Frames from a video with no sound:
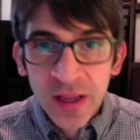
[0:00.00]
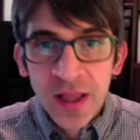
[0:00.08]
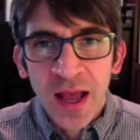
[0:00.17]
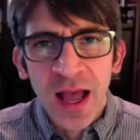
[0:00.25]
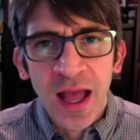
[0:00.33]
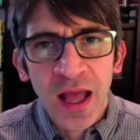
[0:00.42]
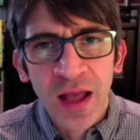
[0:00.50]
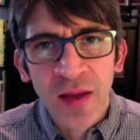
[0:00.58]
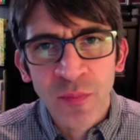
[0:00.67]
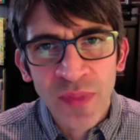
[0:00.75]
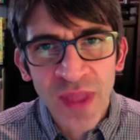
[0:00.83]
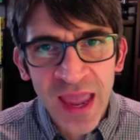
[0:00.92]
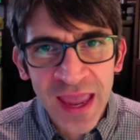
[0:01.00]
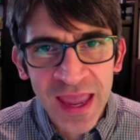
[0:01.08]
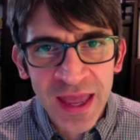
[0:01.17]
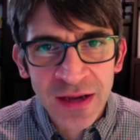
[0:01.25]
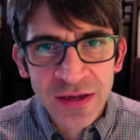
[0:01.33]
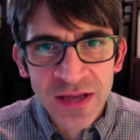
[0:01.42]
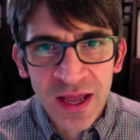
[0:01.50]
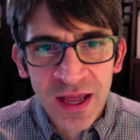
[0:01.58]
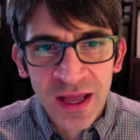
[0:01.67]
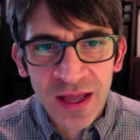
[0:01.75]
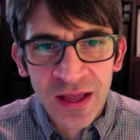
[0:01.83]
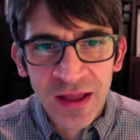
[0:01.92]
And
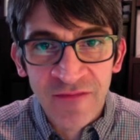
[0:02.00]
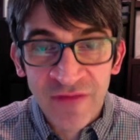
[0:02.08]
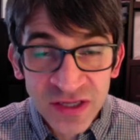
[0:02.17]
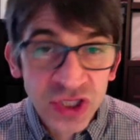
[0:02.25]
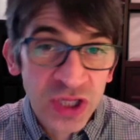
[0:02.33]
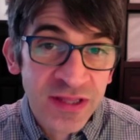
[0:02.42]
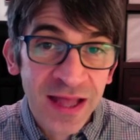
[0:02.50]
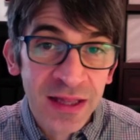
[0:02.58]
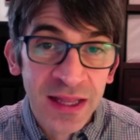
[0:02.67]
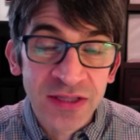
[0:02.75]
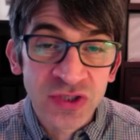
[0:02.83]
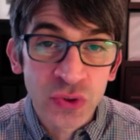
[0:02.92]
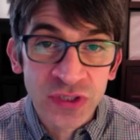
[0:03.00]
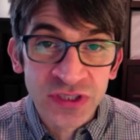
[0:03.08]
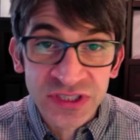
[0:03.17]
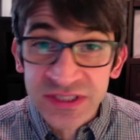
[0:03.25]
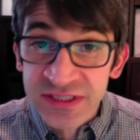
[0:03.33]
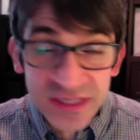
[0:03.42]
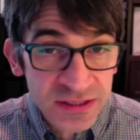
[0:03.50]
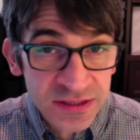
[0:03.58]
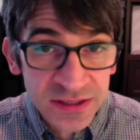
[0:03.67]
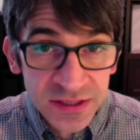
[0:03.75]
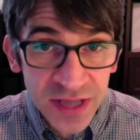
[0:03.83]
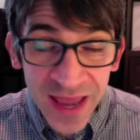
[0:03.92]
eventually, that led to an
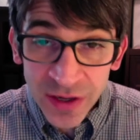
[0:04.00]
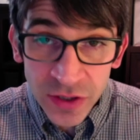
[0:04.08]
assistant editor